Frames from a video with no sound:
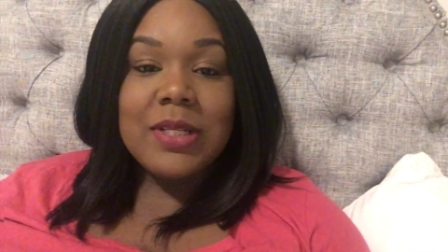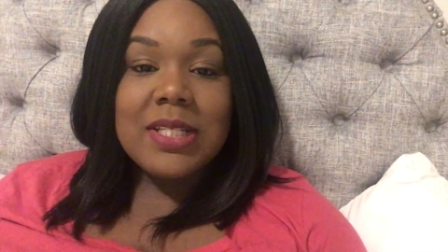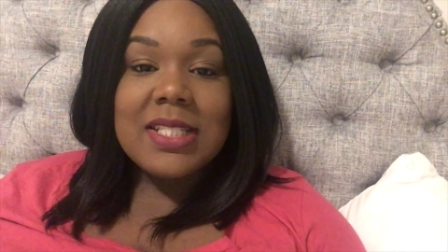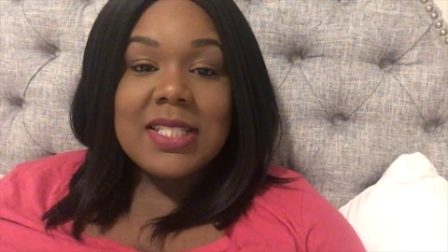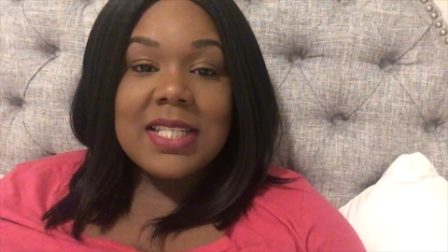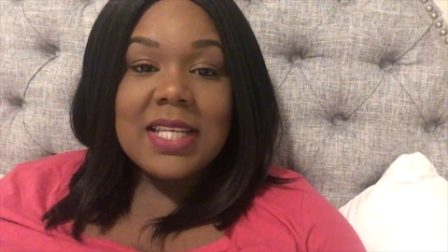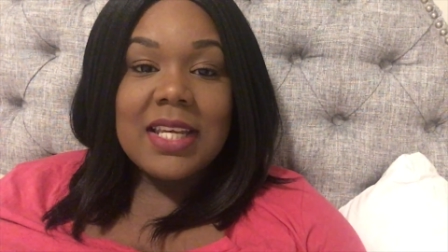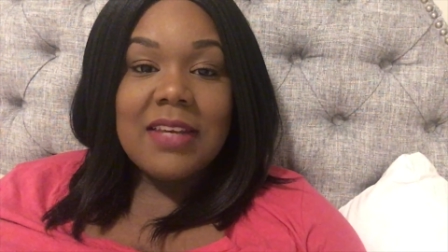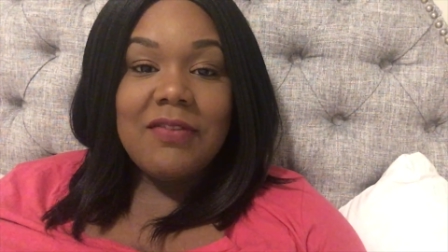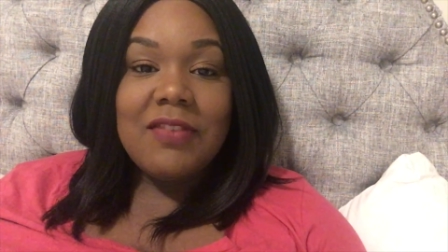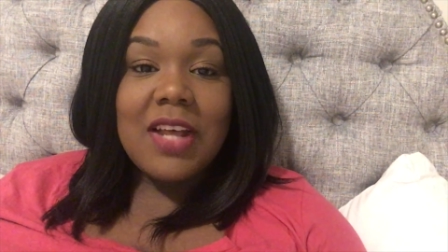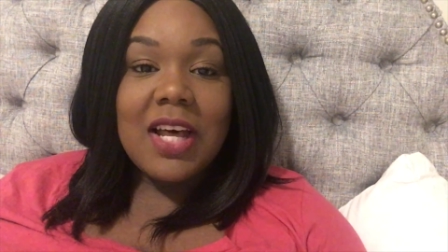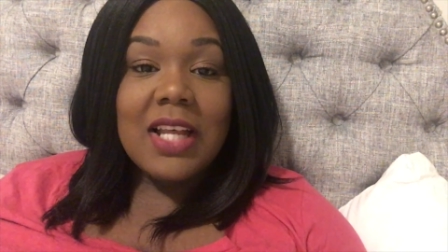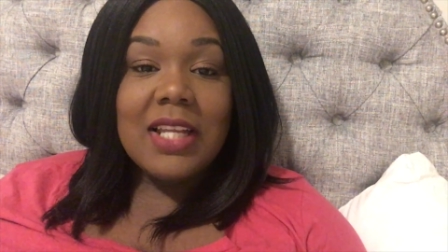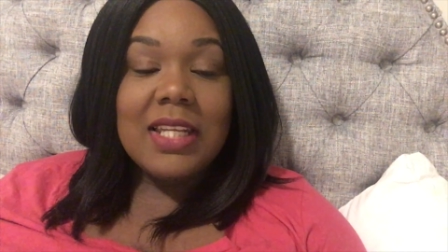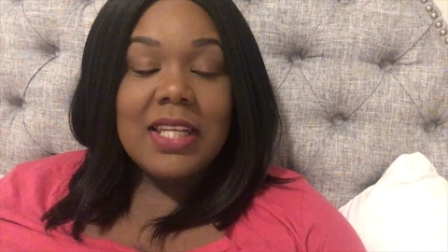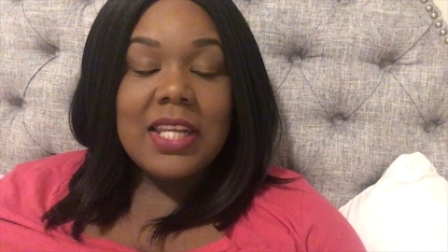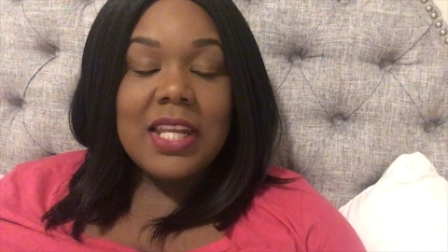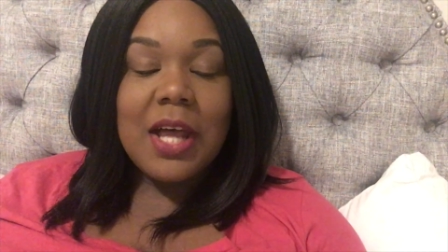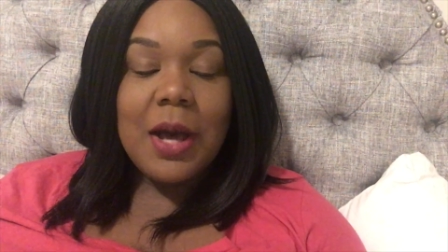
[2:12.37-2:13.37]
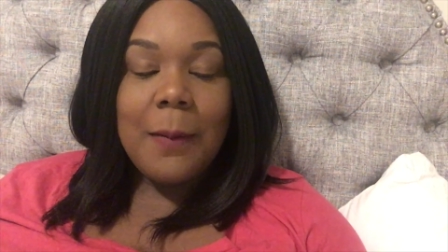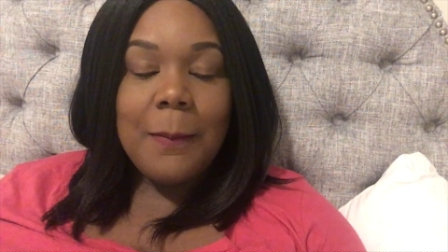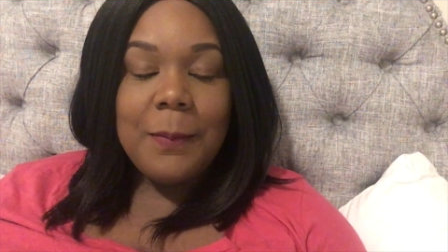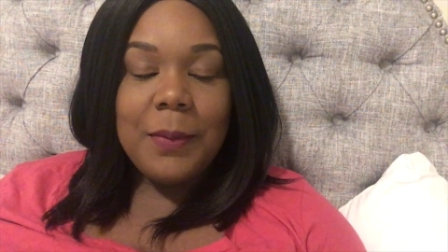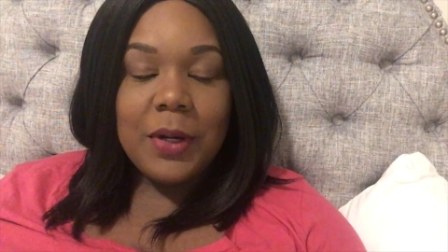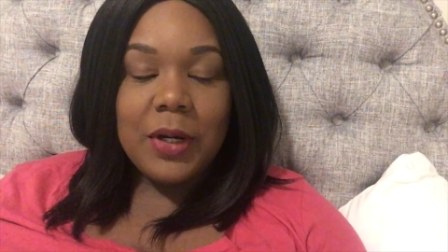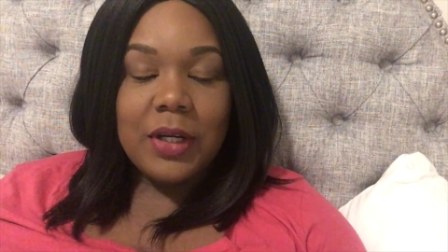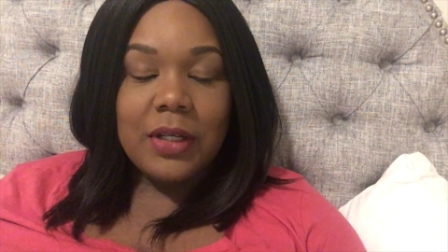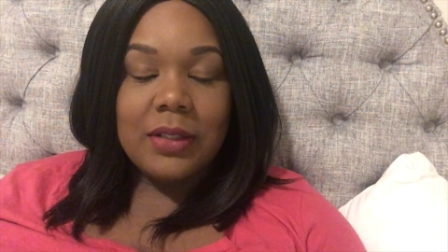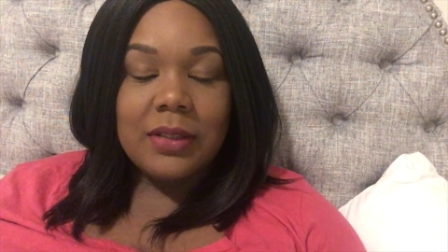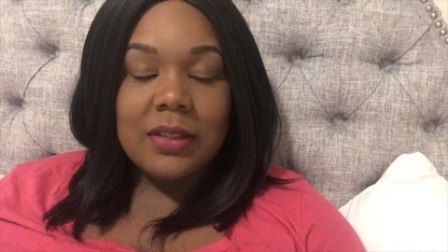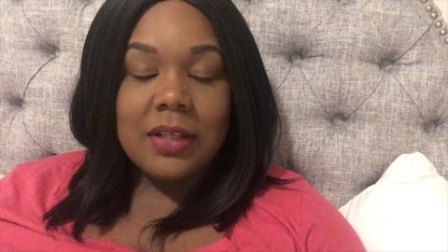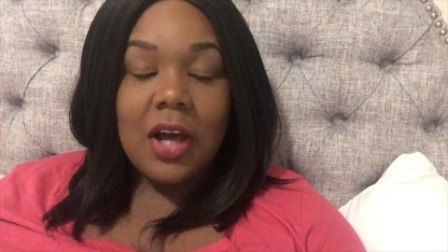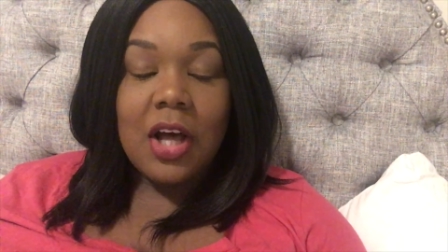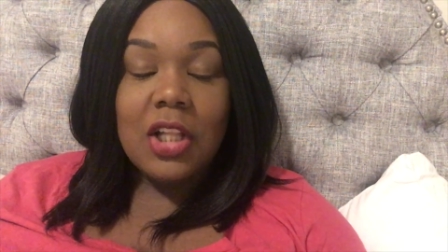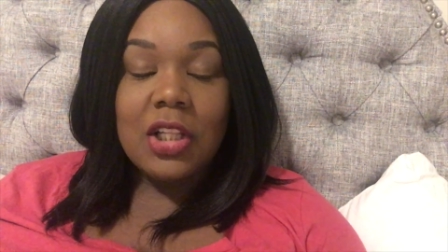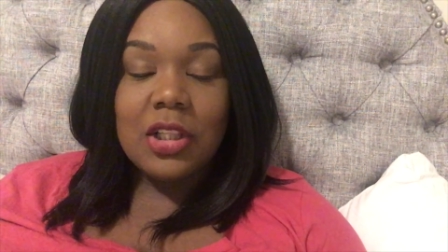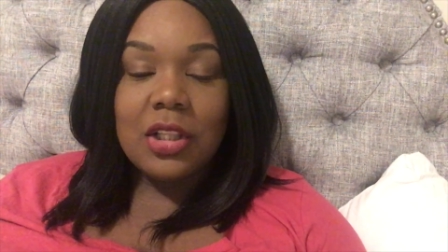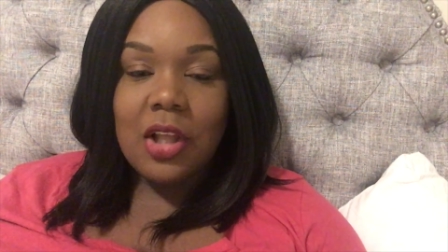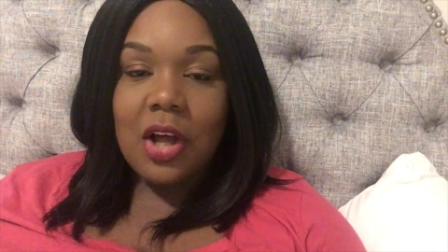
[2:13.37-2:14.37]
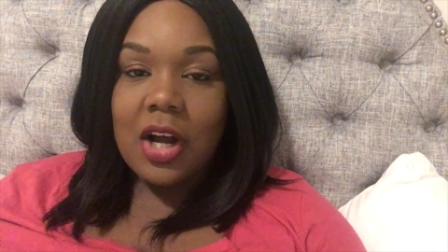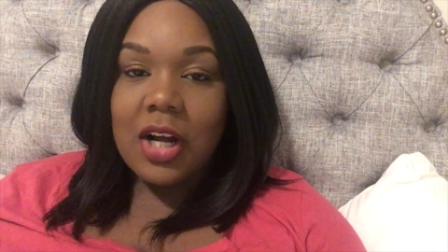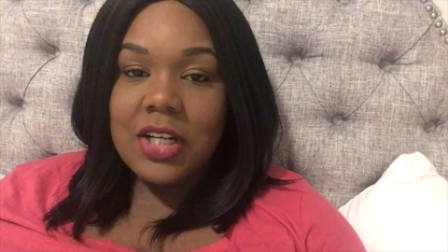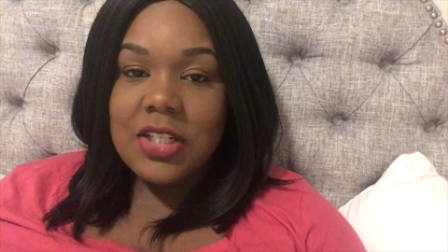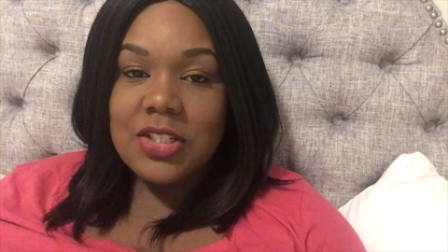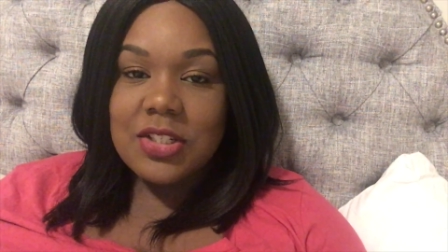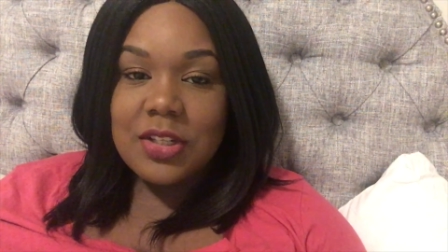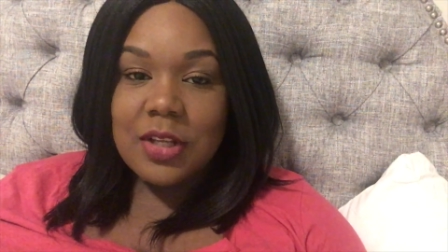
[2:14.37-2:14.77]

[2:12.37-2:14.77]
received a large